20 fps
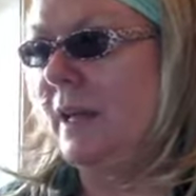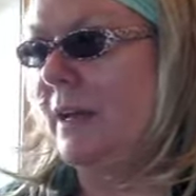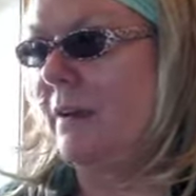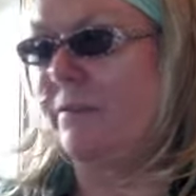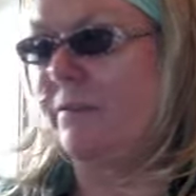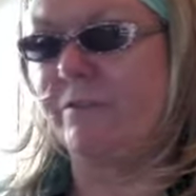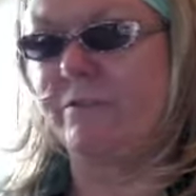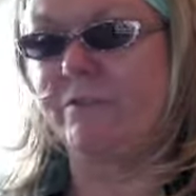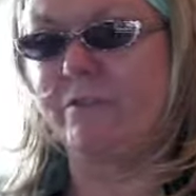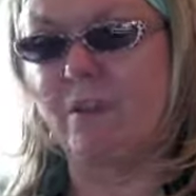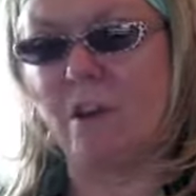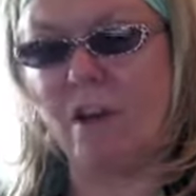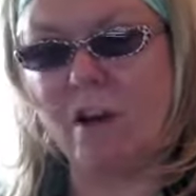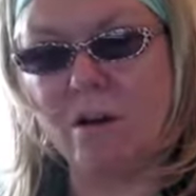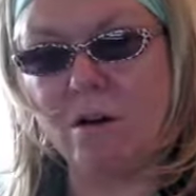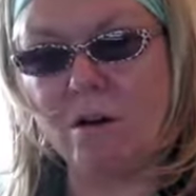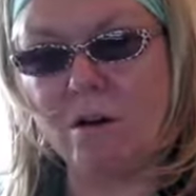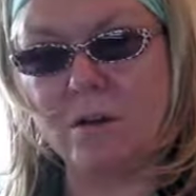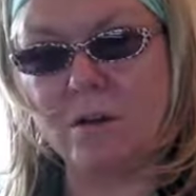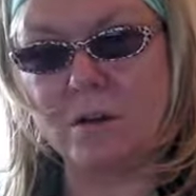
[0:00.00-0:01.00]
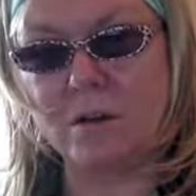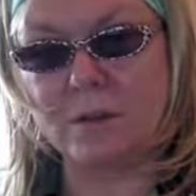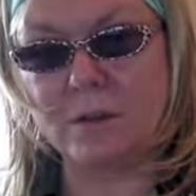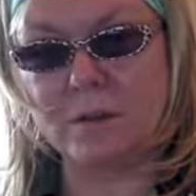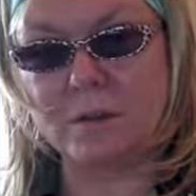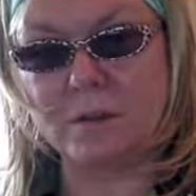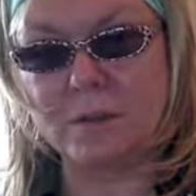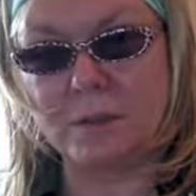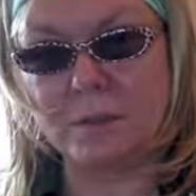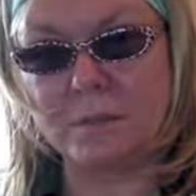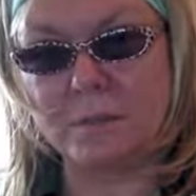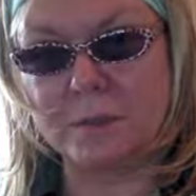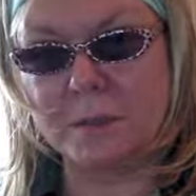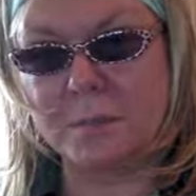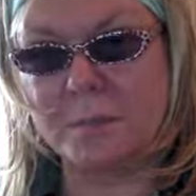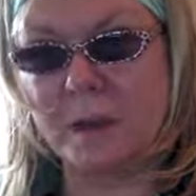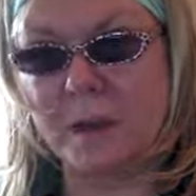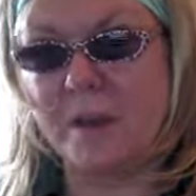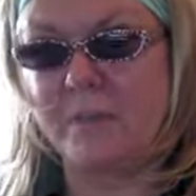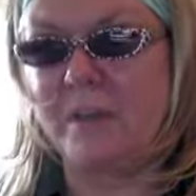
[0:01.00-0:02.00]
a frog or something,
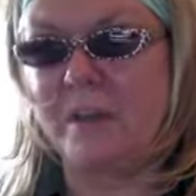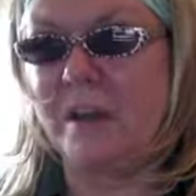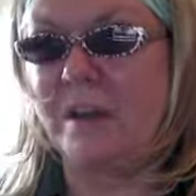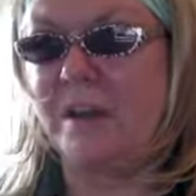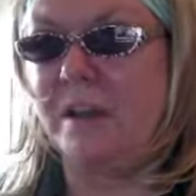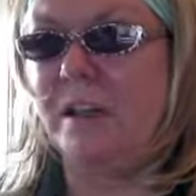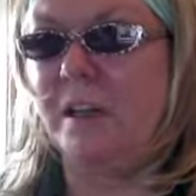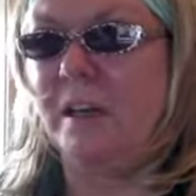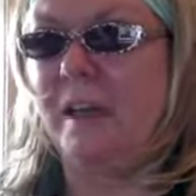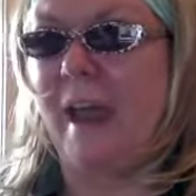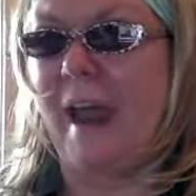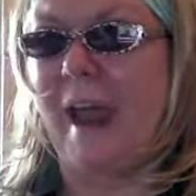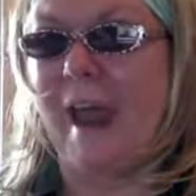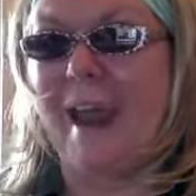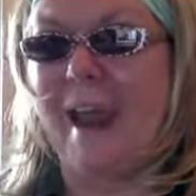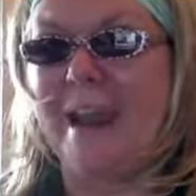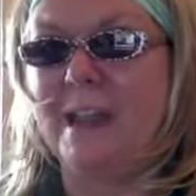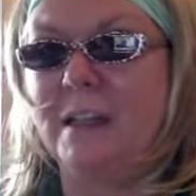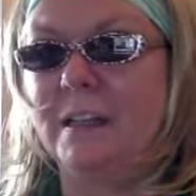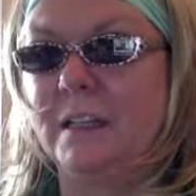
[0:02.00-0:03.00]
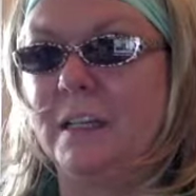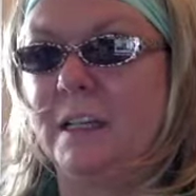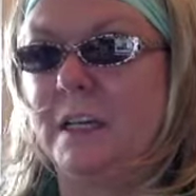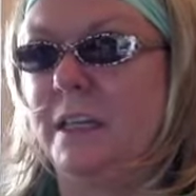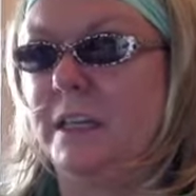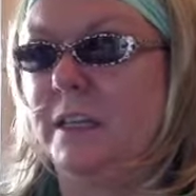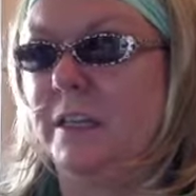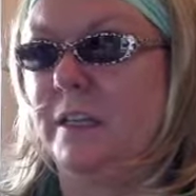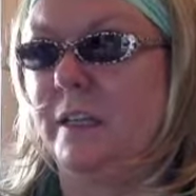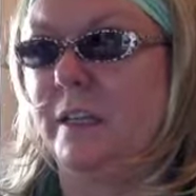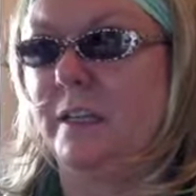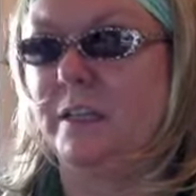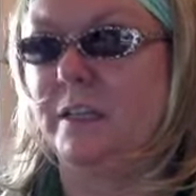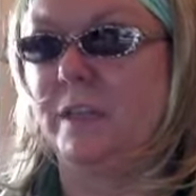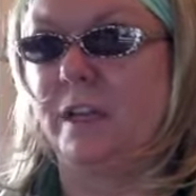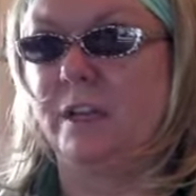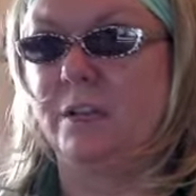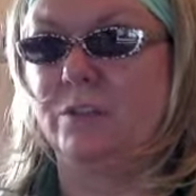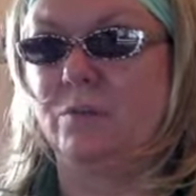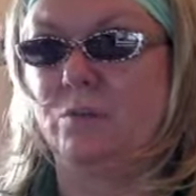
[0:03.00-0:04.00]
some kind of a alien
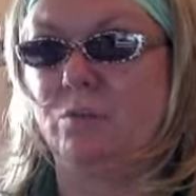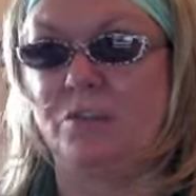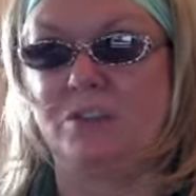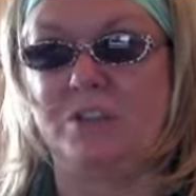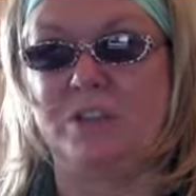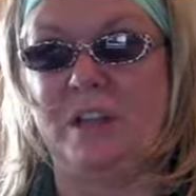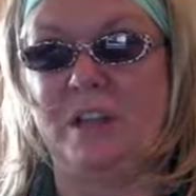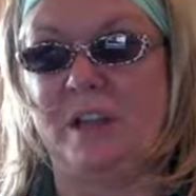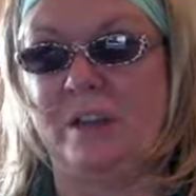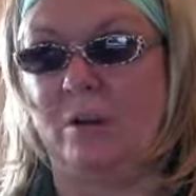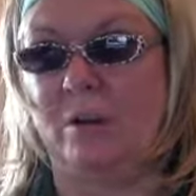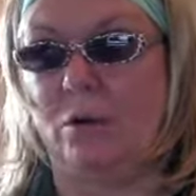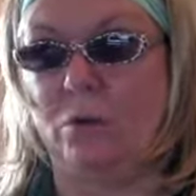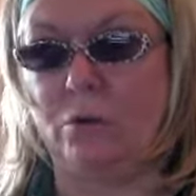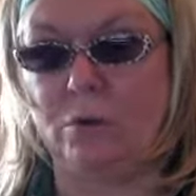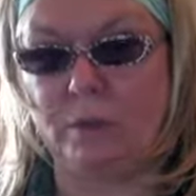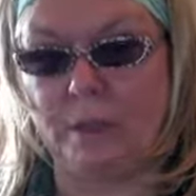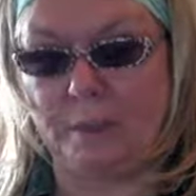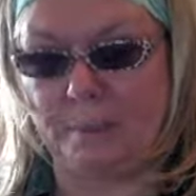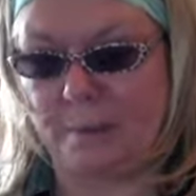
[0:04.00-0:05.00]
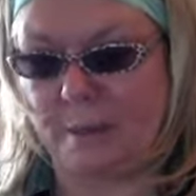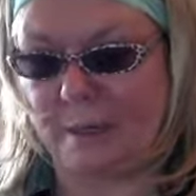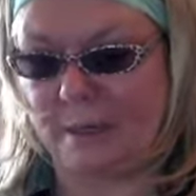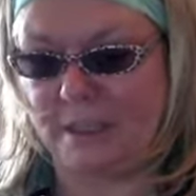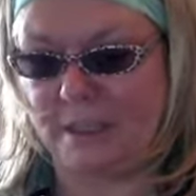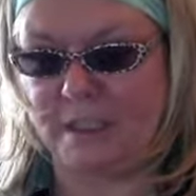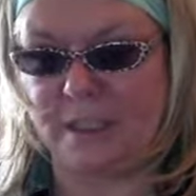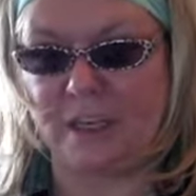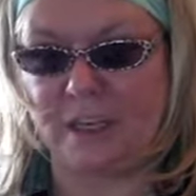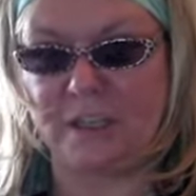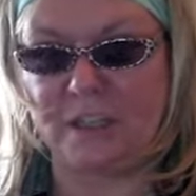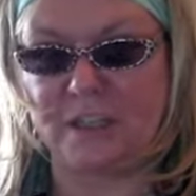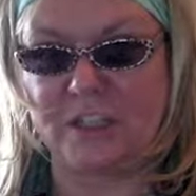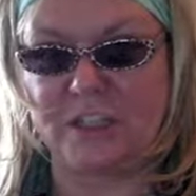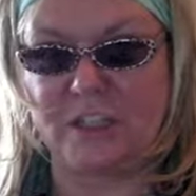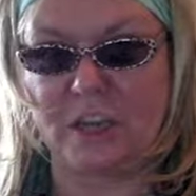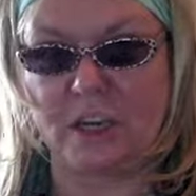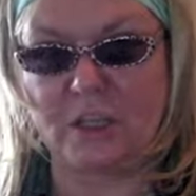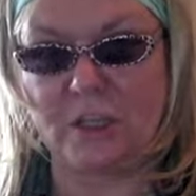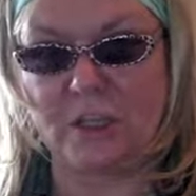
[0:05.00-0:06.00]
that was not earthly, but it had
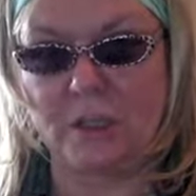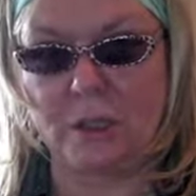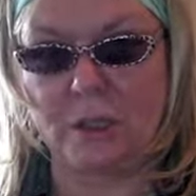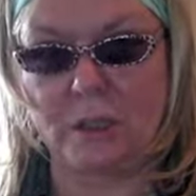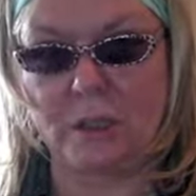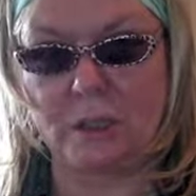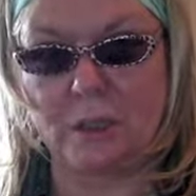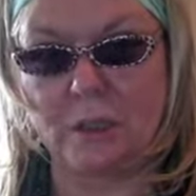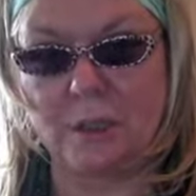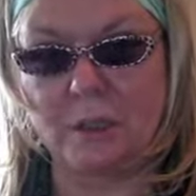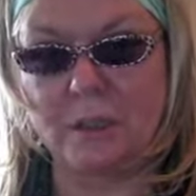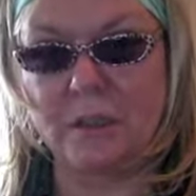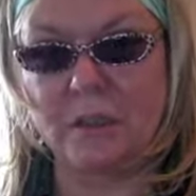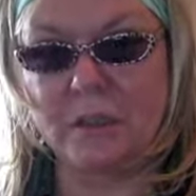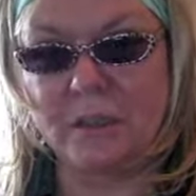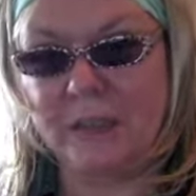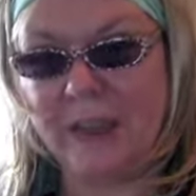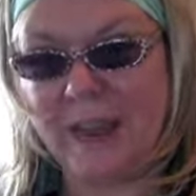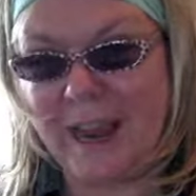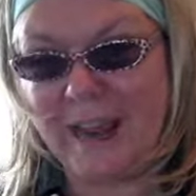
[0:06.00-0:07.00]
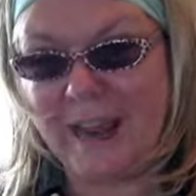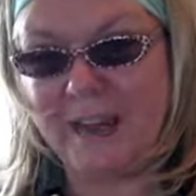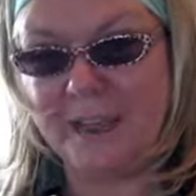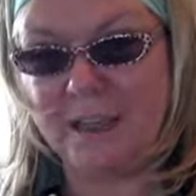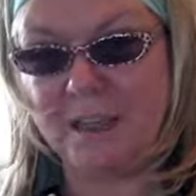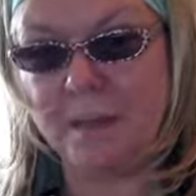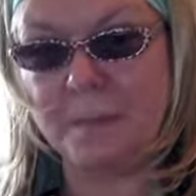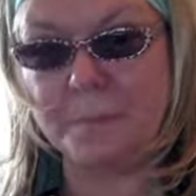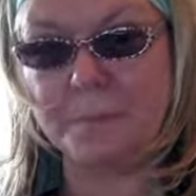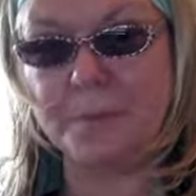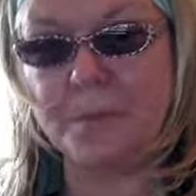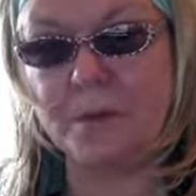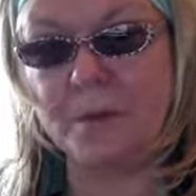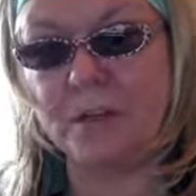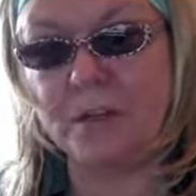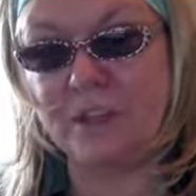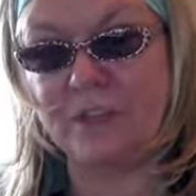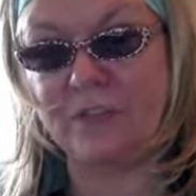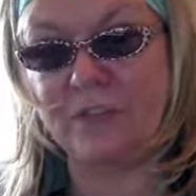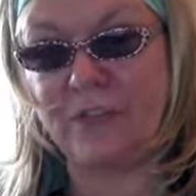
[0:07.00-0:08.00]
suction kind of cups on
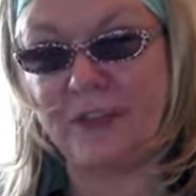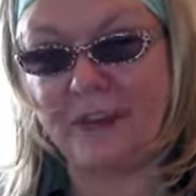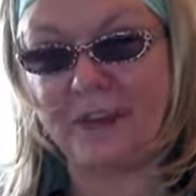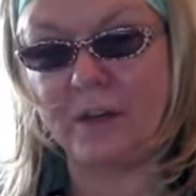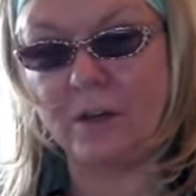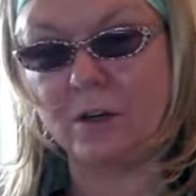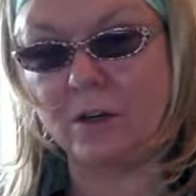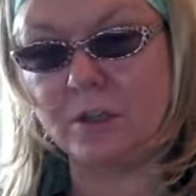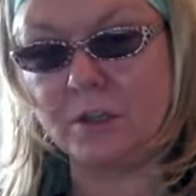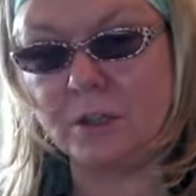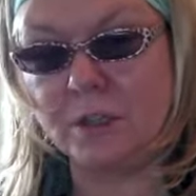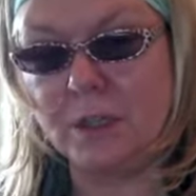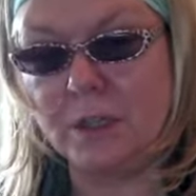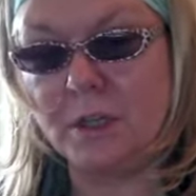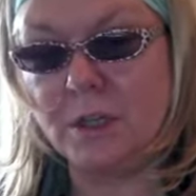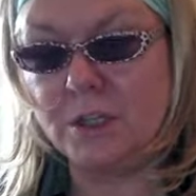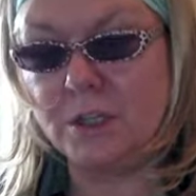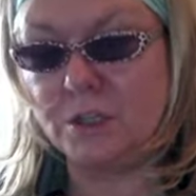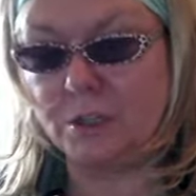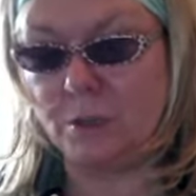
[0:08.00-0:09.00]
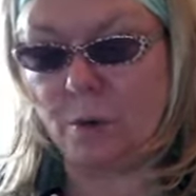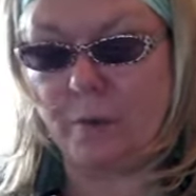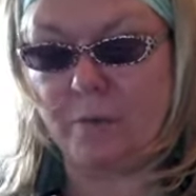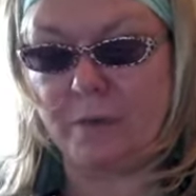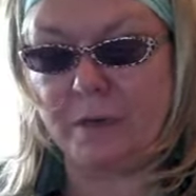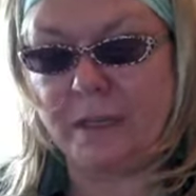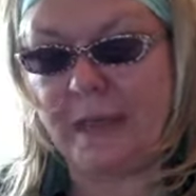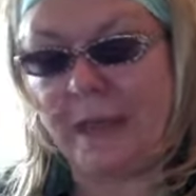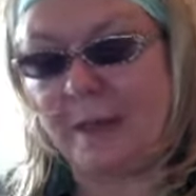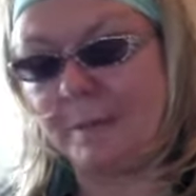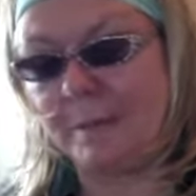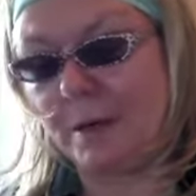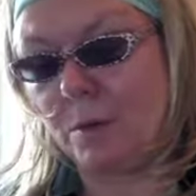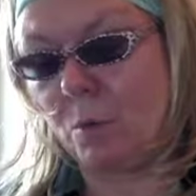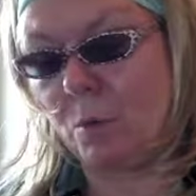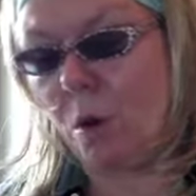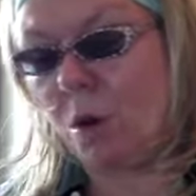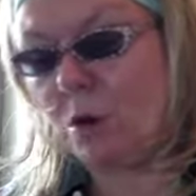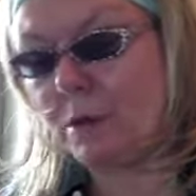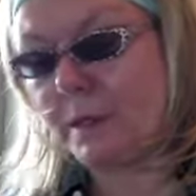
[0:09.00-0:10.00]
its fingers. So every time it
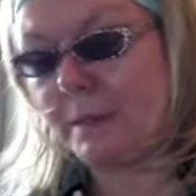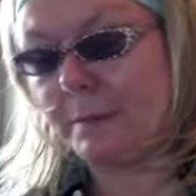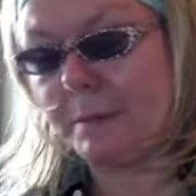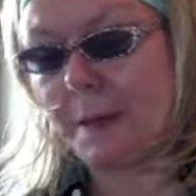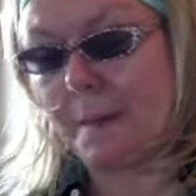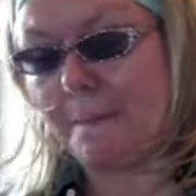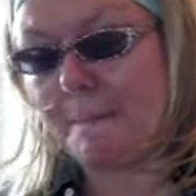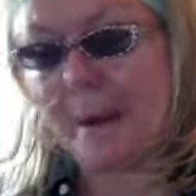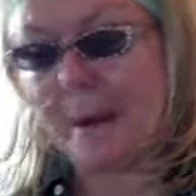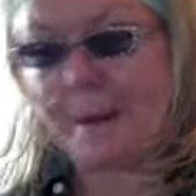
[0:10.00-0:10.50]
walked, it would